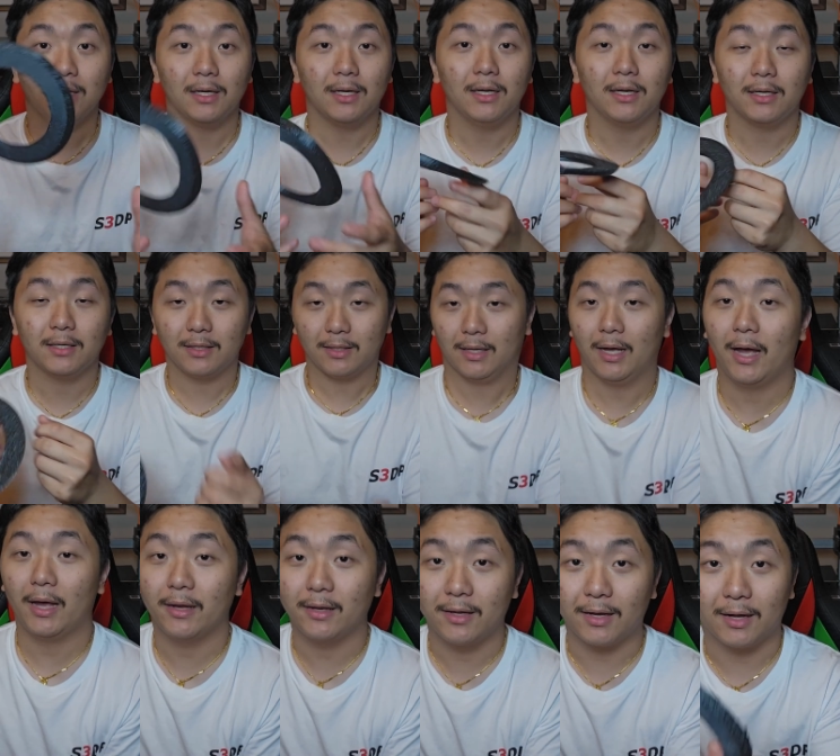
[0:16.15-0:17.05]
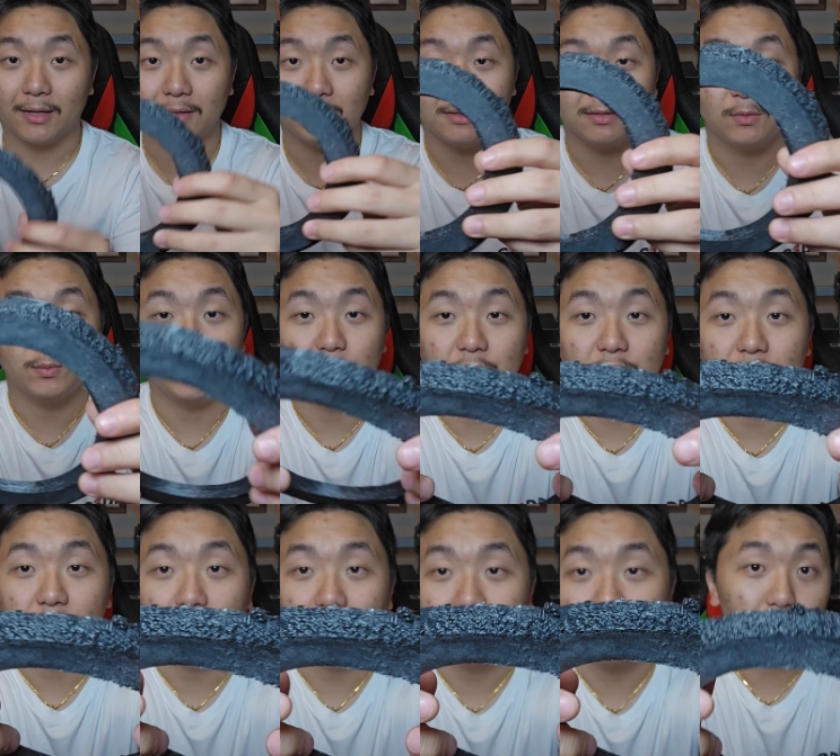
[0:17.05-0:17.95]
and I got this
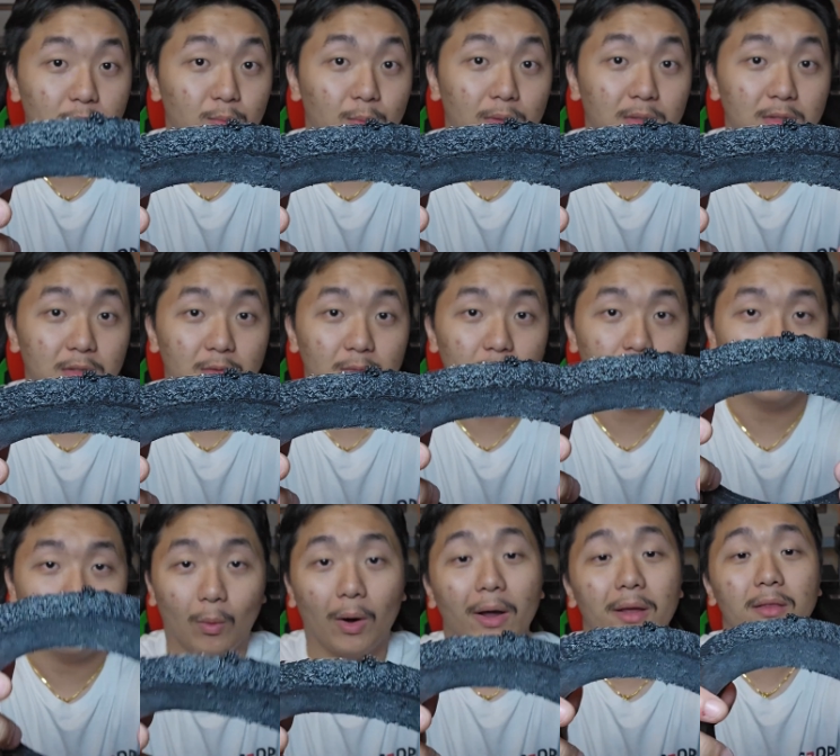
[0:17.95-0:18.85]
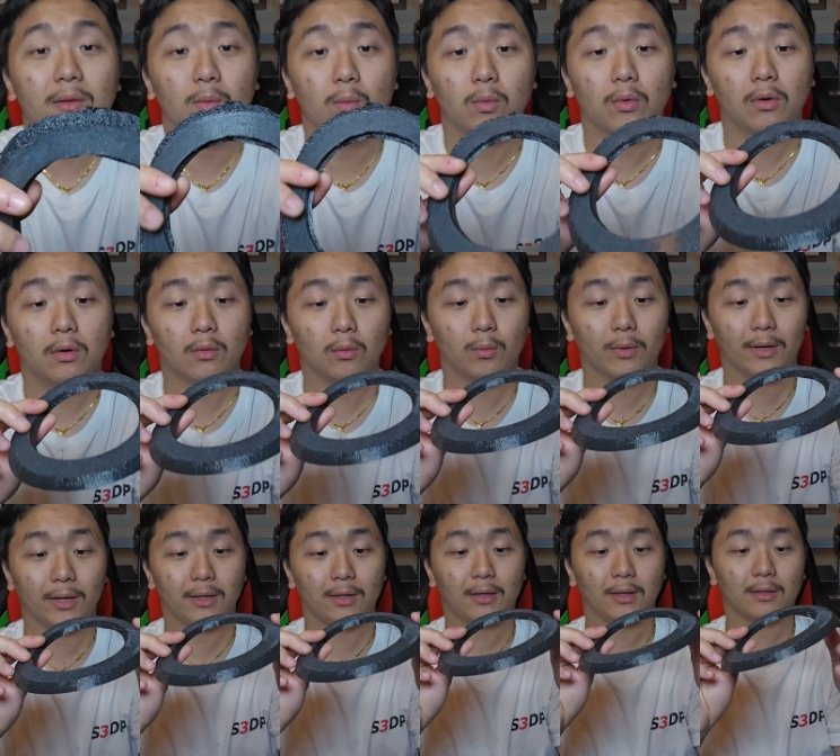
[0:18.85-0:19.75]
result. I was wondering why in the world
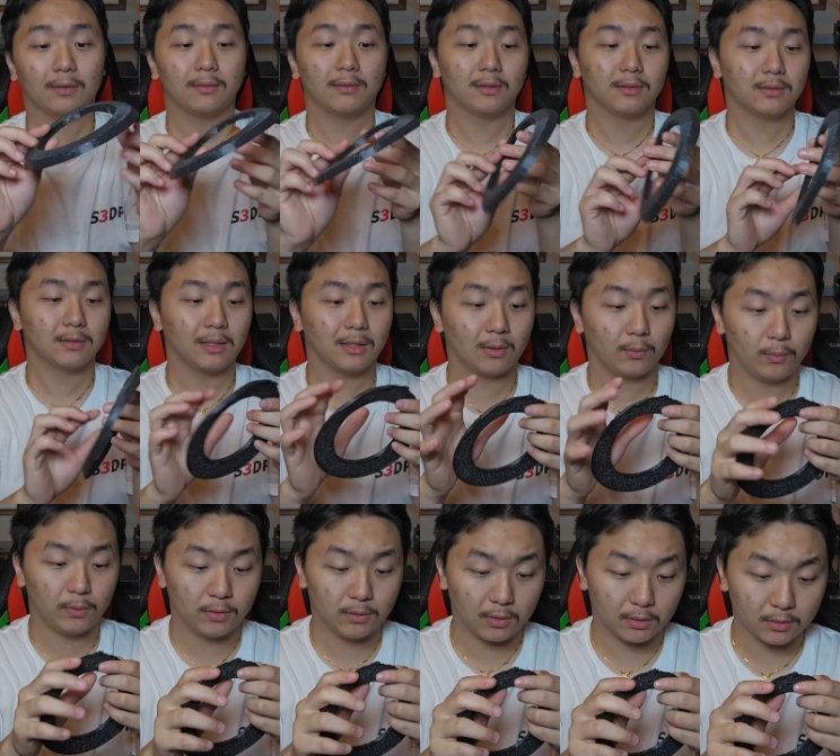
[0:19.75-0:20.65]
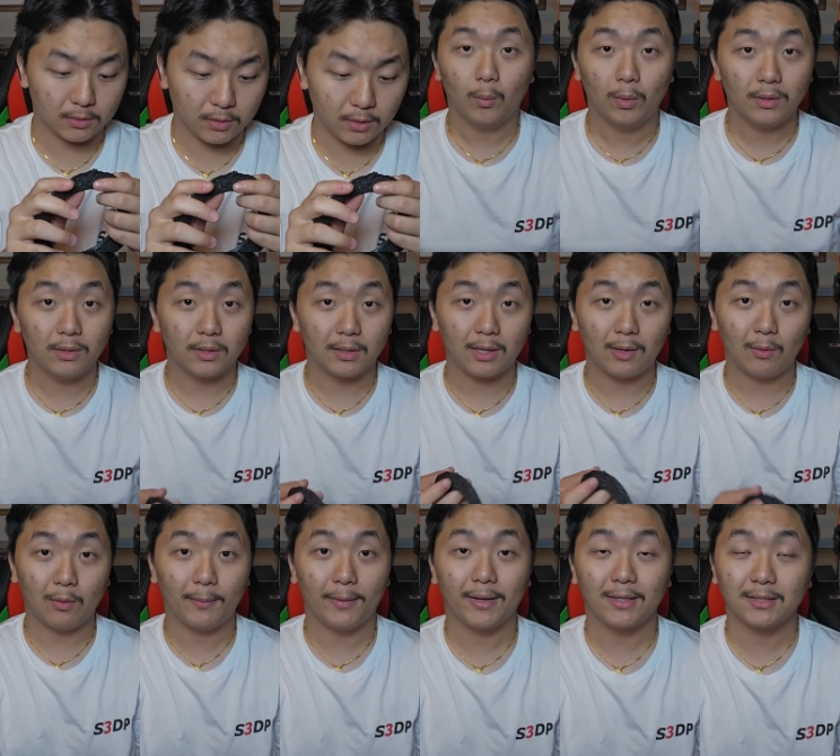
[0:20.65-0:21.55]
would I get this kind of results when the K
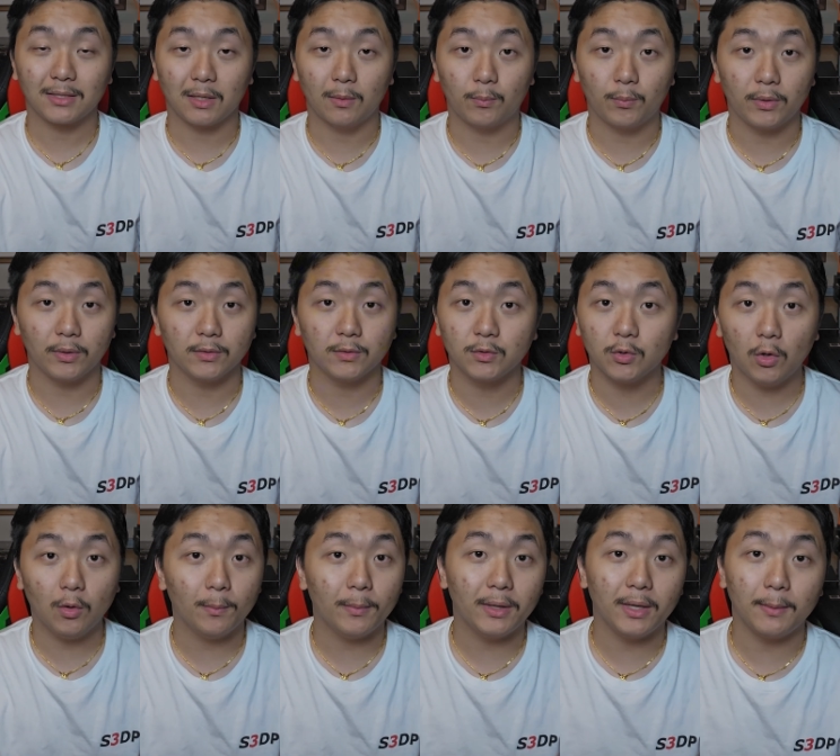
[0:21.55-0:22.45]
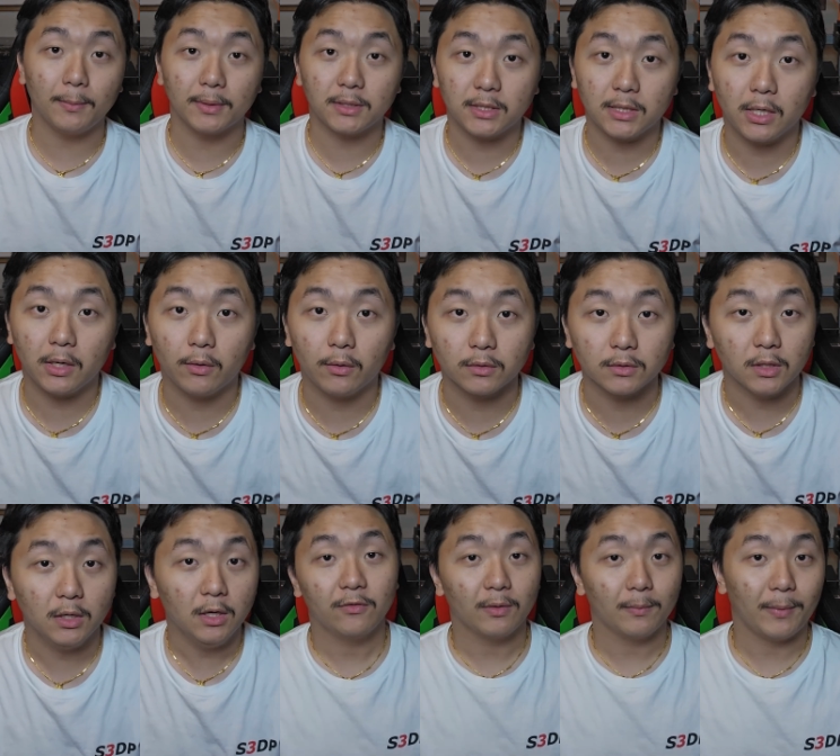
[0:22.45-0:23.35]
one Max can print so many
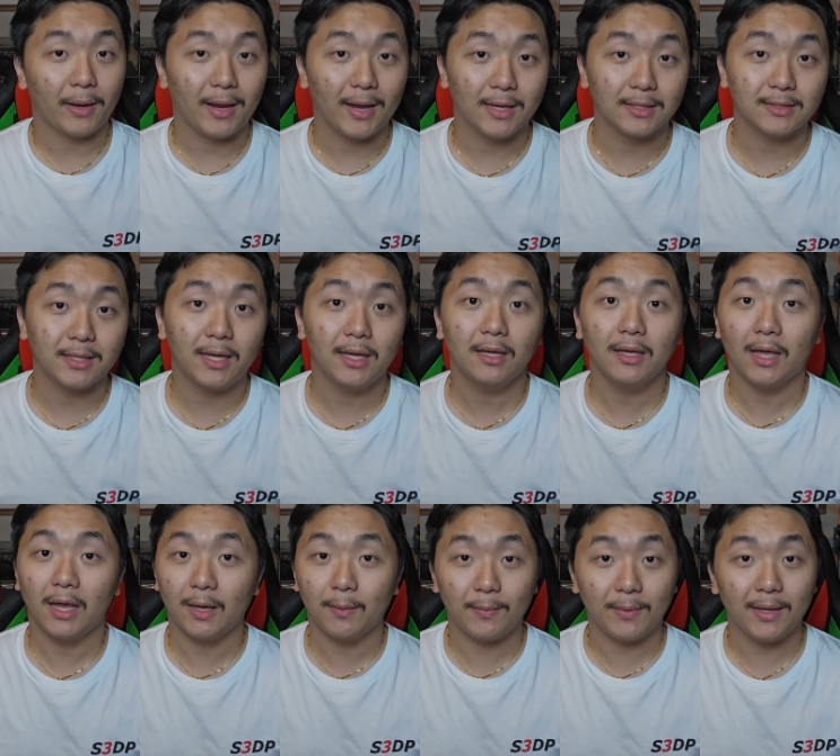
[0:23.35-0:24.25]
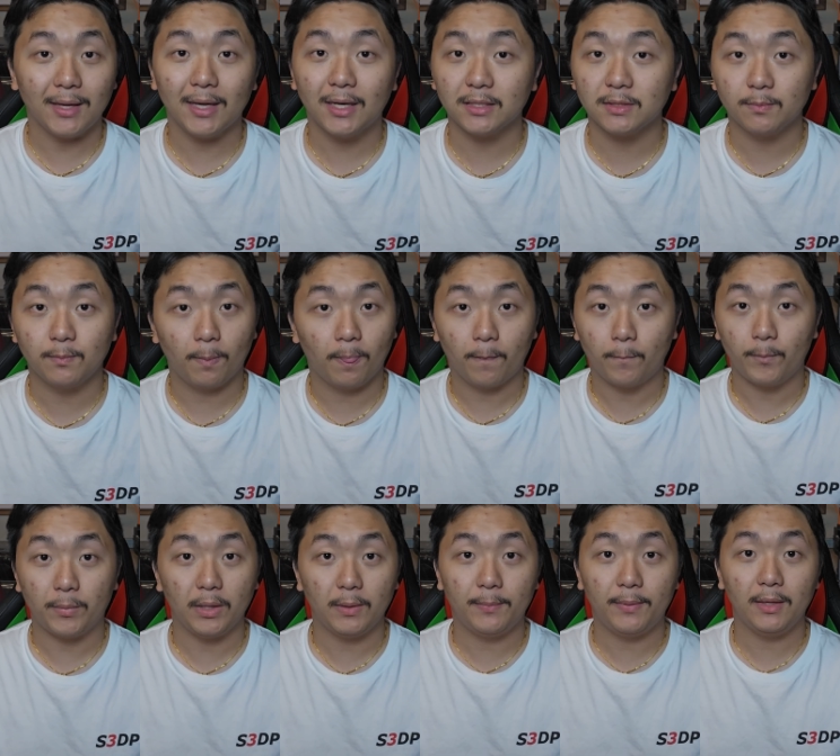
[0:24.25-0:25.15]
materials from A S A, A B S,
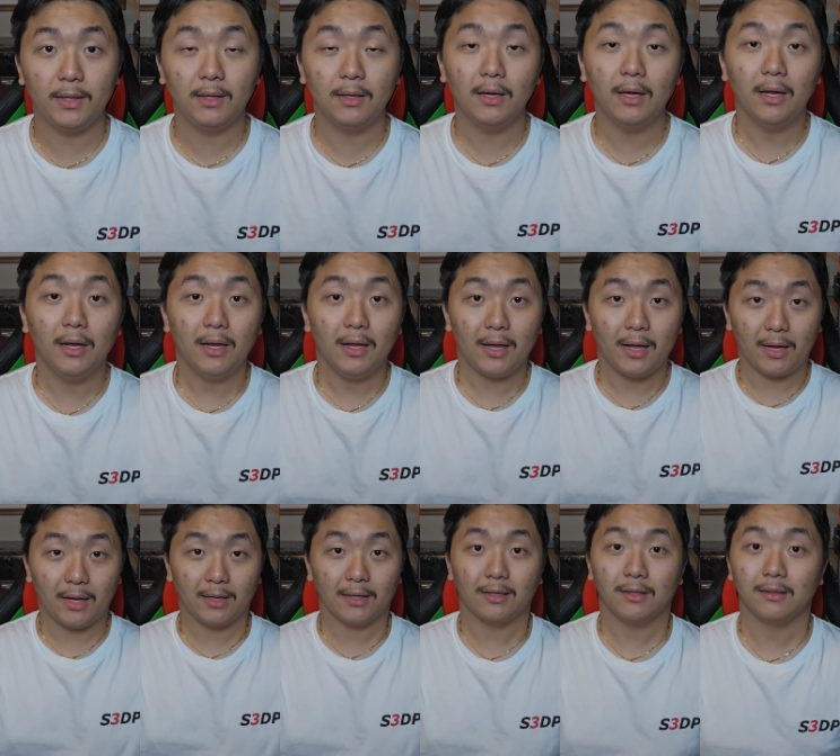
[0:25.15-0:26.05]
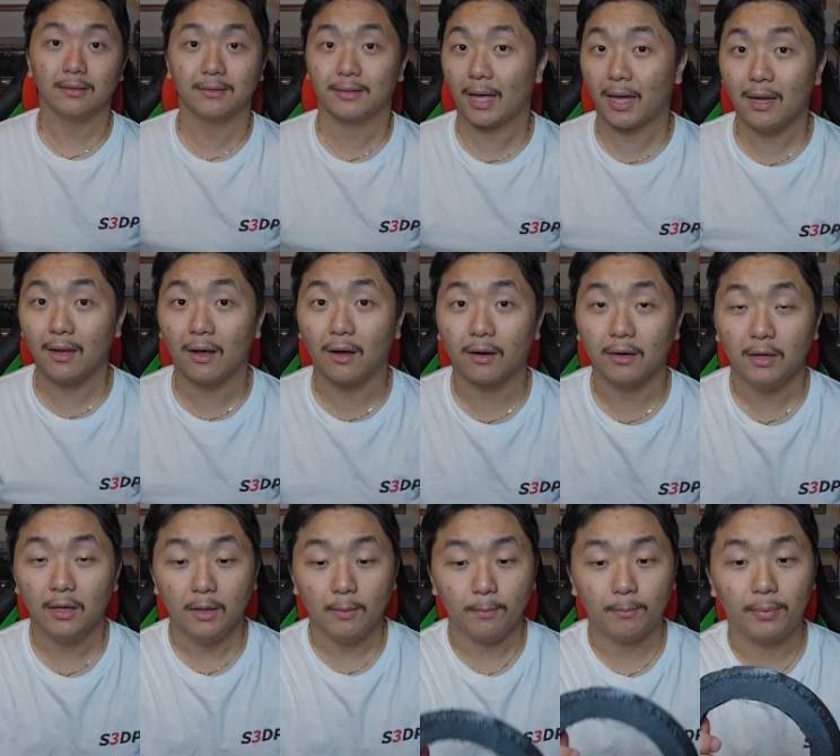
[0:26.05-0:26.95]
P P, and
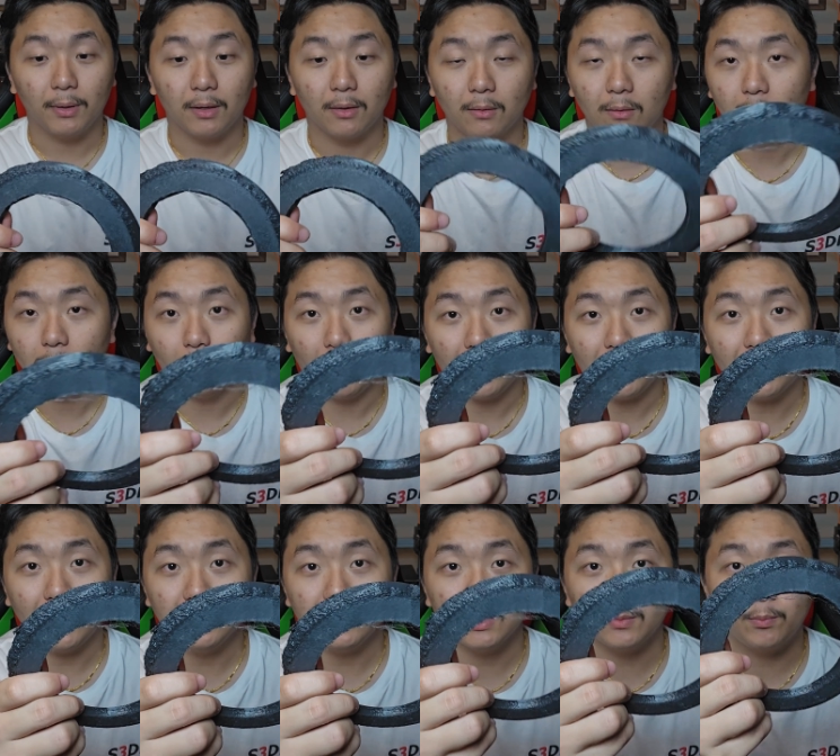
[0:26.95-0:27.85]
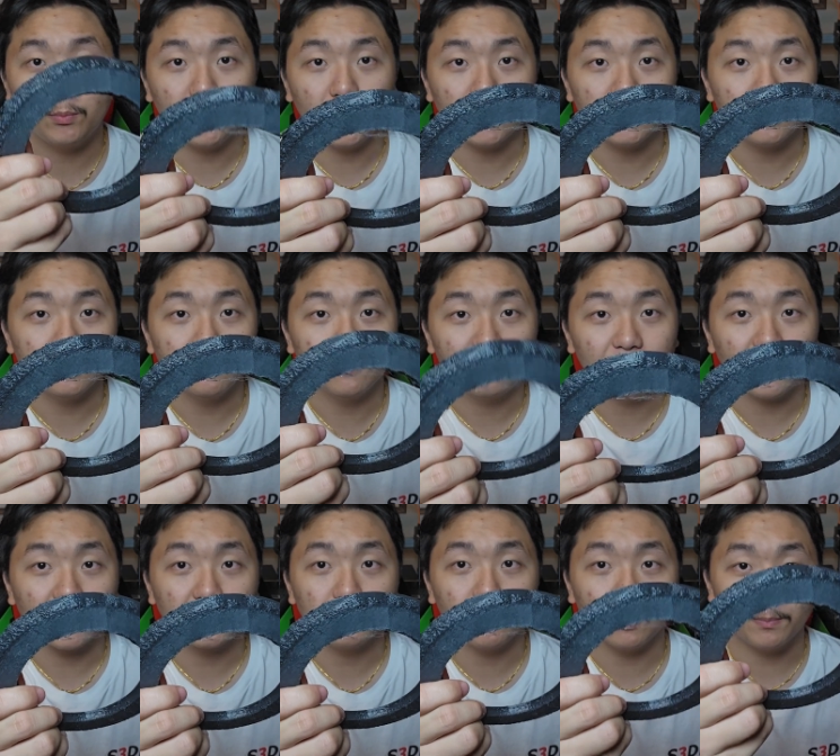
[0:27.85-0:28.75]
Nylon, but why can't it print
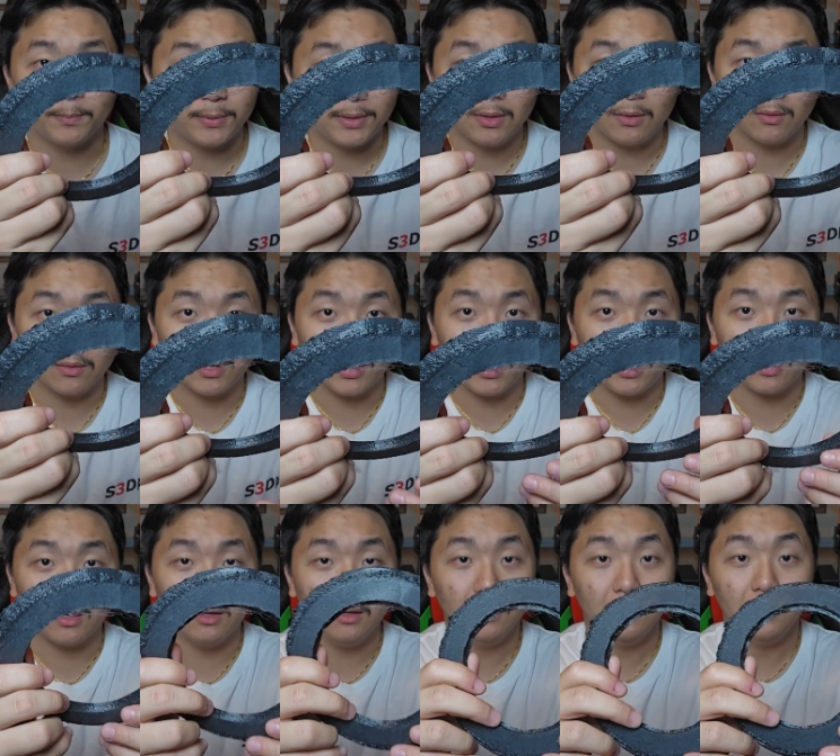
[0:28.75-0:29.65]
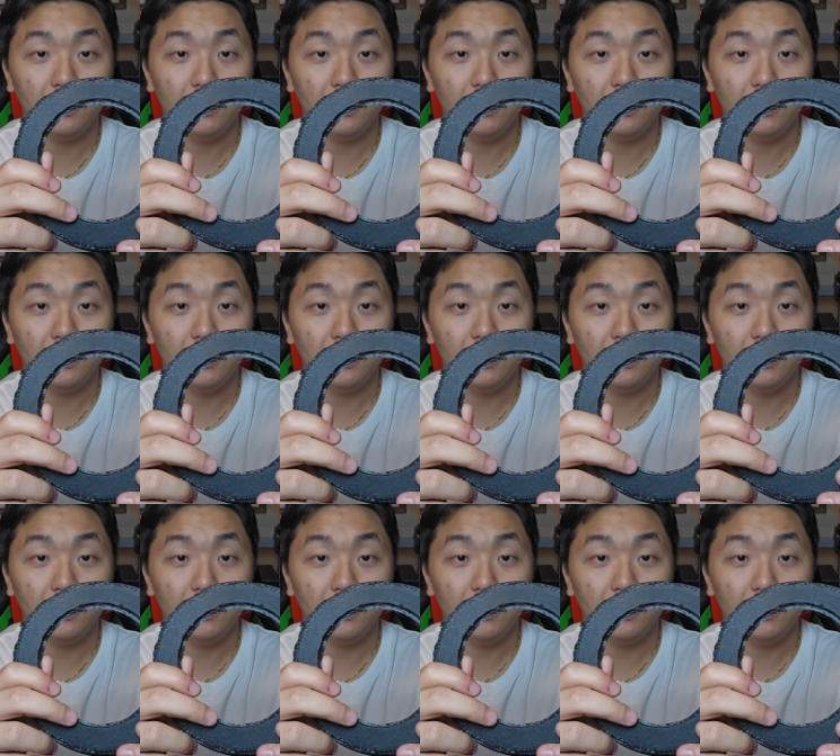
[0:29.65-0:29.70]
flexible P L A?